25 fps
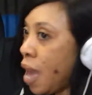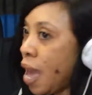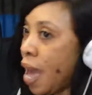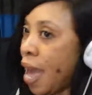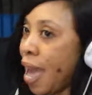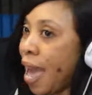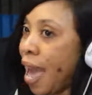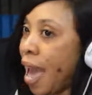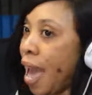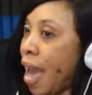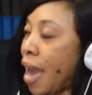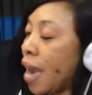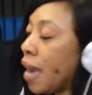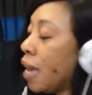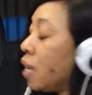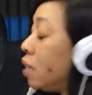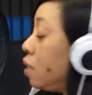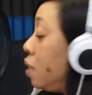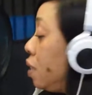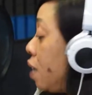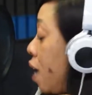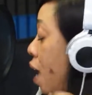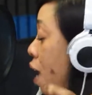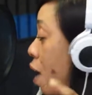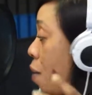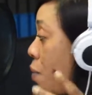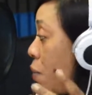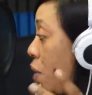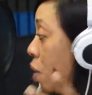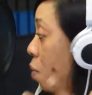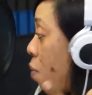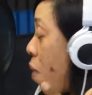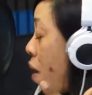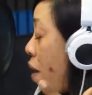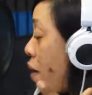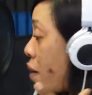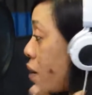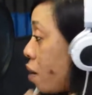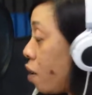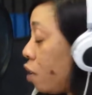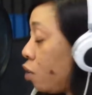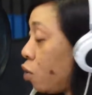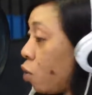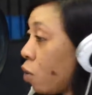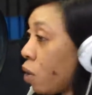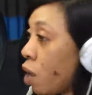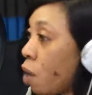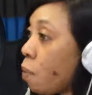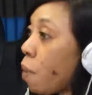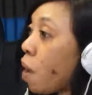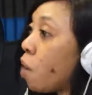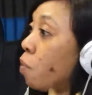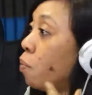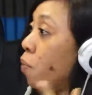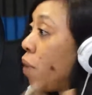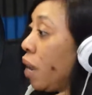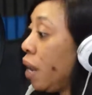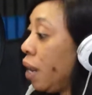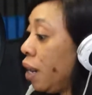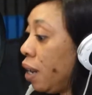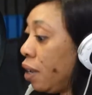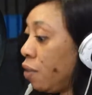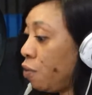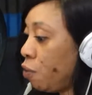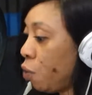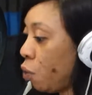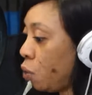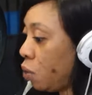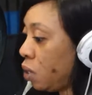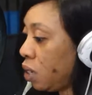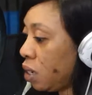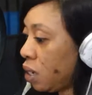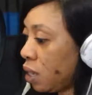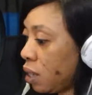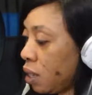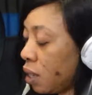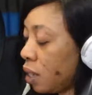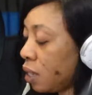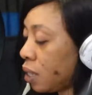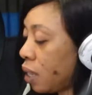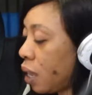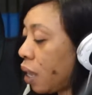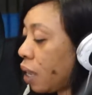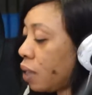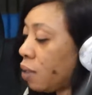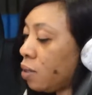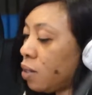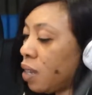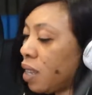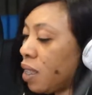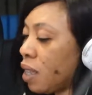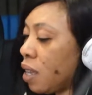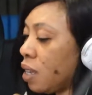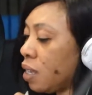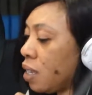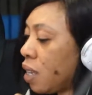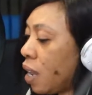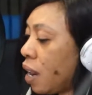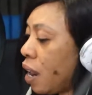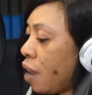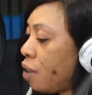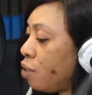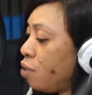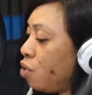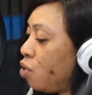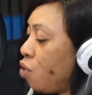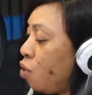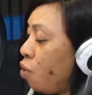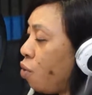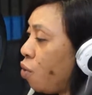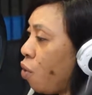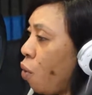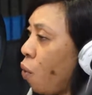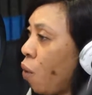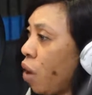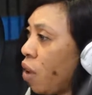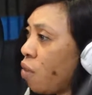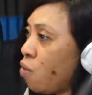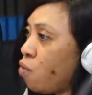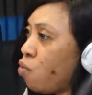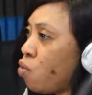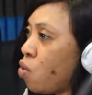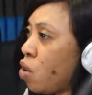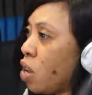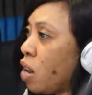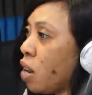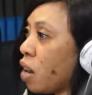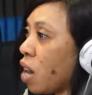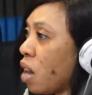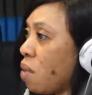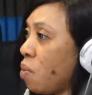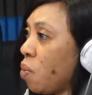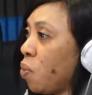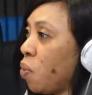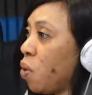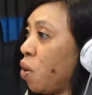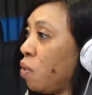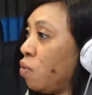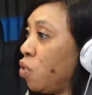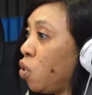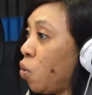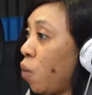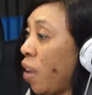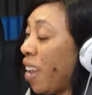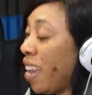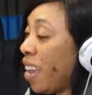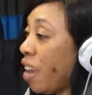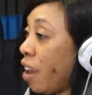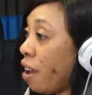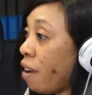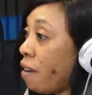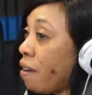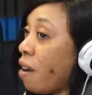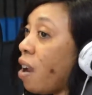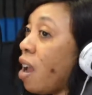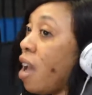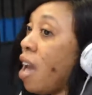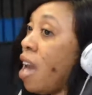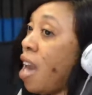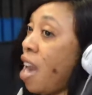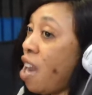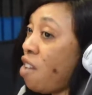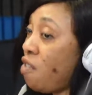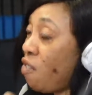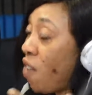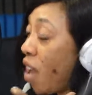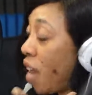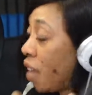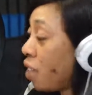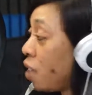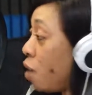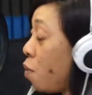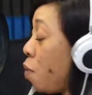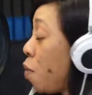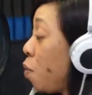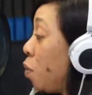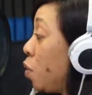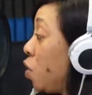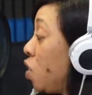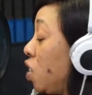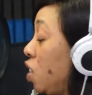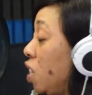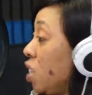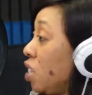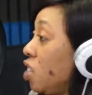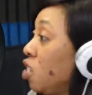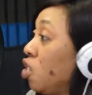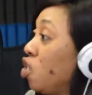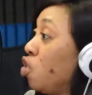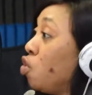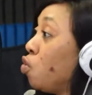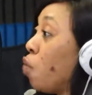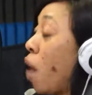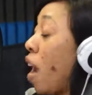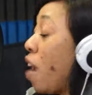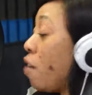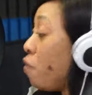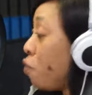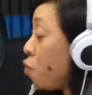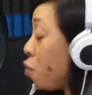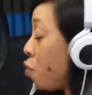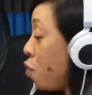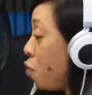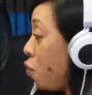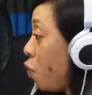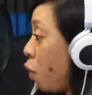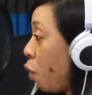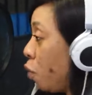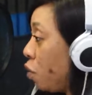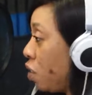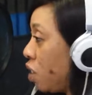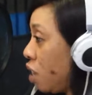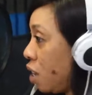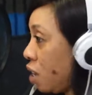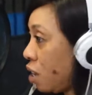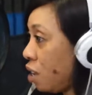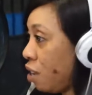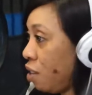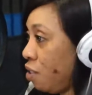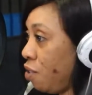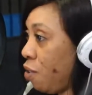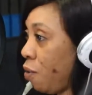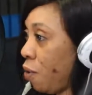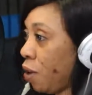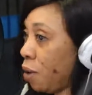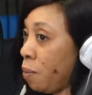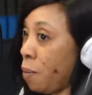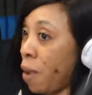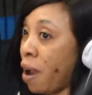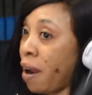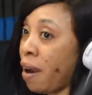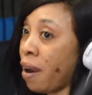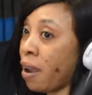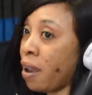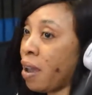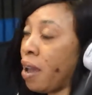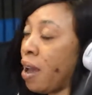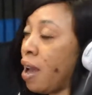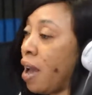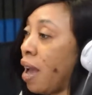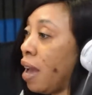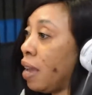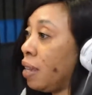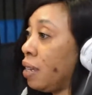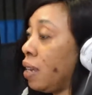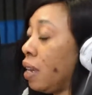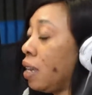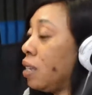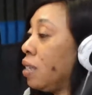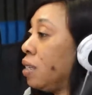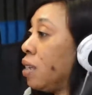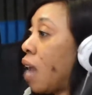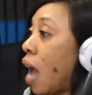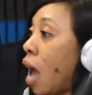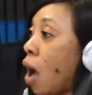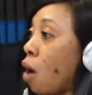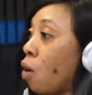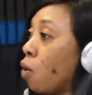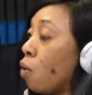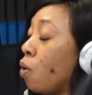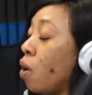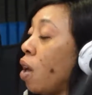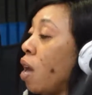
and in America they're talking about mail-in voting and things like that. Those are things that I don't know if we are capable of doing here. In fact, there are people suggesting drive-through voting, in America, and how